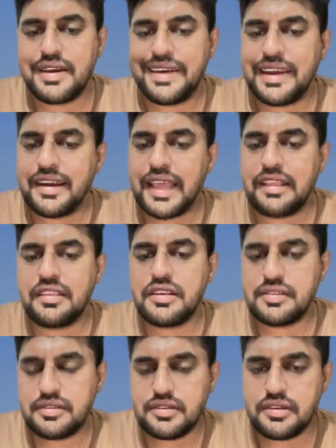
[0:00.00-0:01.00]
didn't like
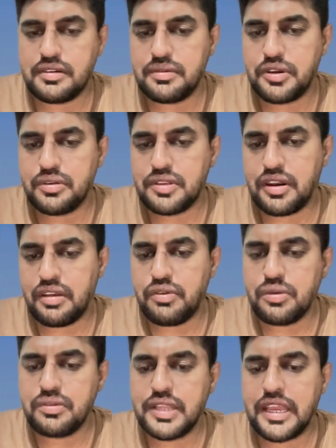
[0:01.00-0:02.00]
this, the
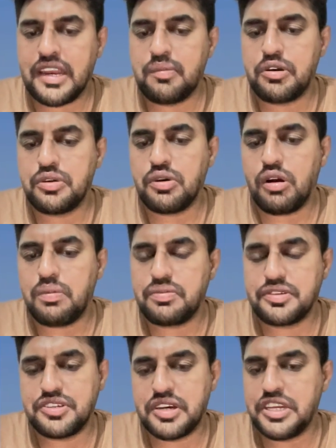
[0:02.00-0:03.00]
review, they can able to
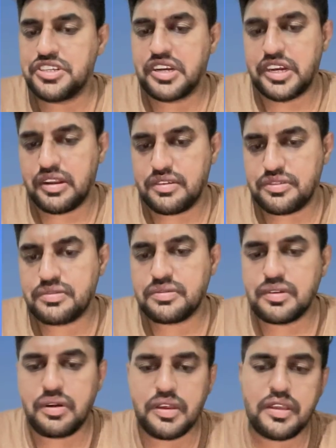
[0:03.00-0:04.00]
regenerate also.
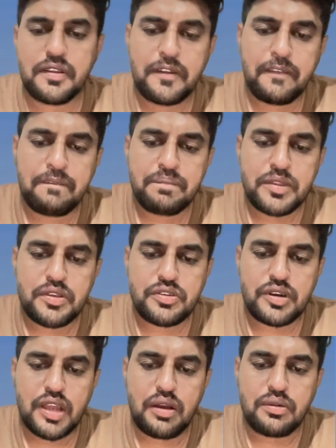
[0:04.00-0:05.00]
Okay.
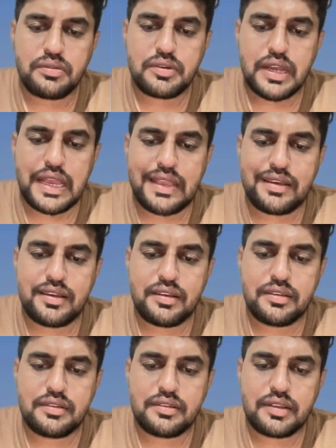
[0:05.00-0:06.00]
So now I
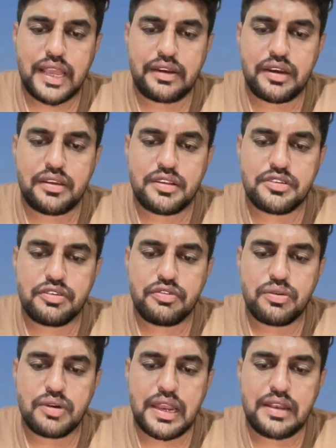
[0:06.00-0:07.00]
liked it this
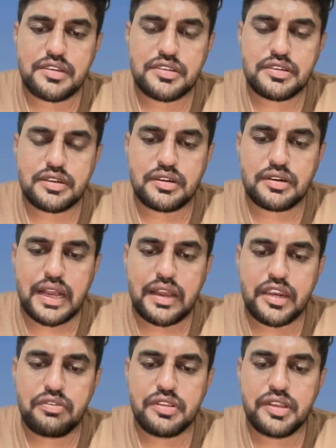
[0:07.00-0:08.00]
review. I'll just
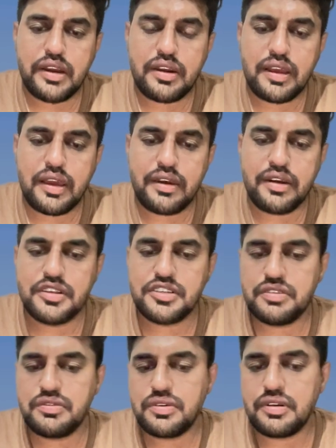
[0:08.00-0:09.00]
agree with that. I read
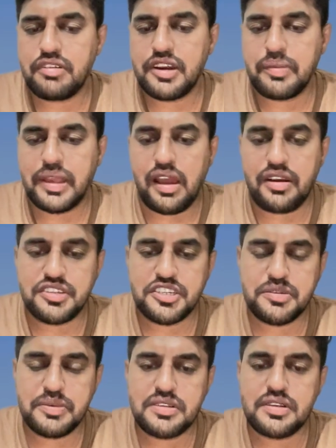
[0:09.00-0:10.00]
this review, reflect my honest
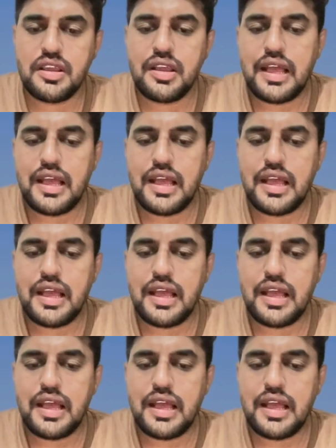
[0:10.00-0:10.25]
experience.